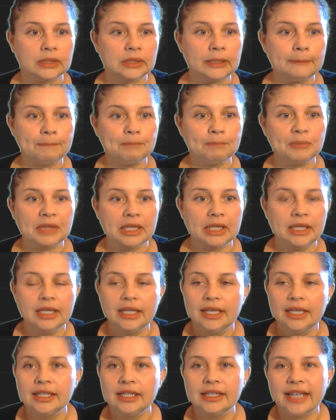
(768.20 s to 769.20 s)
Right?
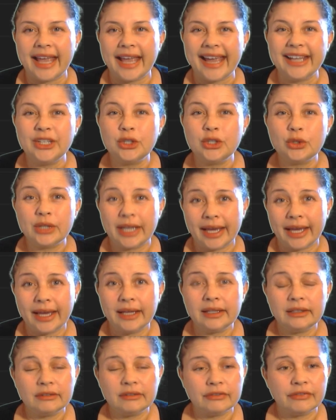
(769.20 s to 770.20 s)
And you
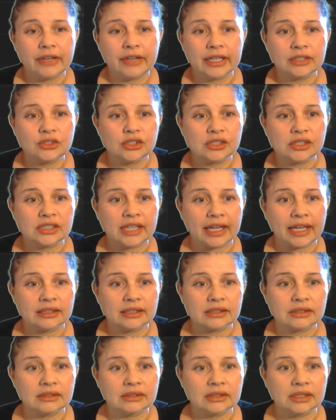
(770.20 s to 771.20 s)
can, in fact, just
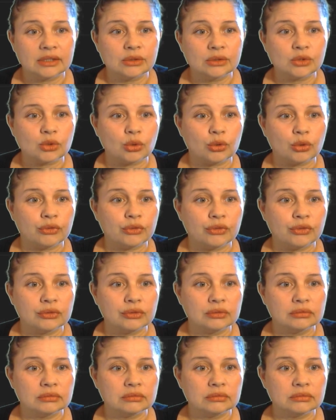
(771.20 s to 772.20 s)
cancel those off,
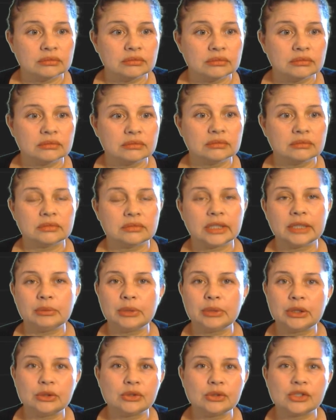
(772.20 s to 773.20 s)

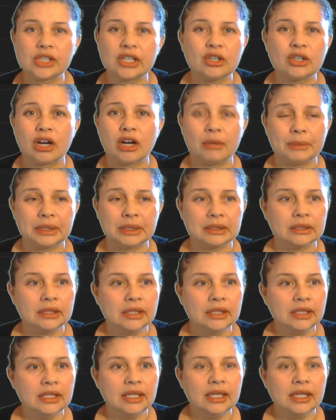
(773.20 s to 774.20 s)
right? Because they're common.